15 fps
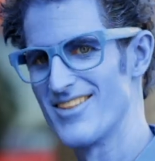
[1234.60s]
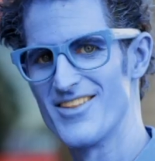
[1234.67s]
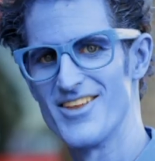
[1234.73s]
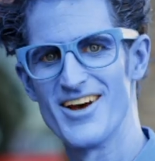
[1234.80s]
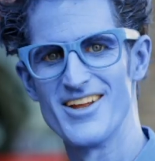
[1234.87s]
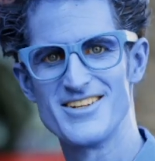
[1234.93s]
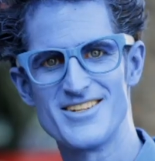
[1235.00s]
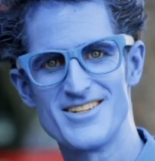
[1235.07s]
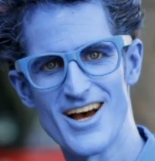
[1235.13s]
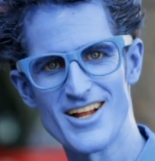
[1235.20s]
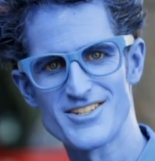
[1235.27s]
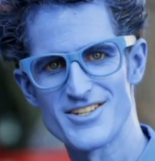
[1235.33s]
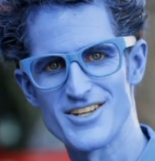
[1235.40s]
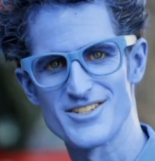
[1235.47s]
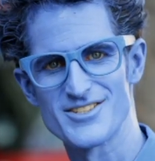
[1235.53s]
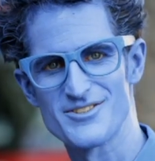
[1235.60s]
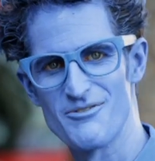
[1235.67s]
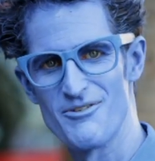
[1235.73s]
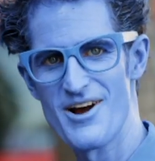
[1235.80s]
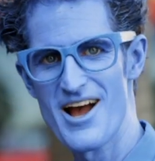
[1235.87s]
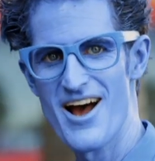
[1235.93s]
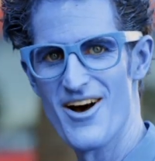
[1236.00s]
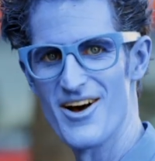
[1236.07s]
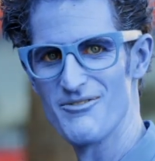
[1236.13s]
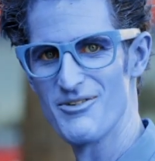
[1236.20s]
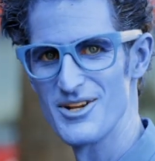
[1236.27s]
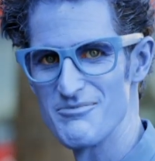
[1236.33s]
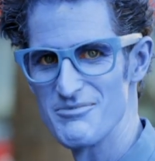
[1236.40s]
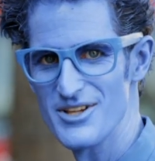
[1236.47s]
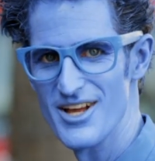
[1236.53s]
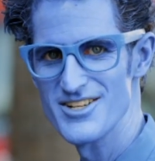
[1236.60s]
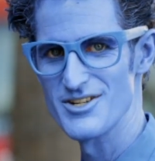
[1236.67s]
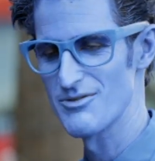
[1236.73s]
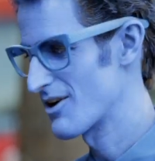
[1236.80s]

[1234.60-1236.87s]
The Duchess, wow, what a pleasure.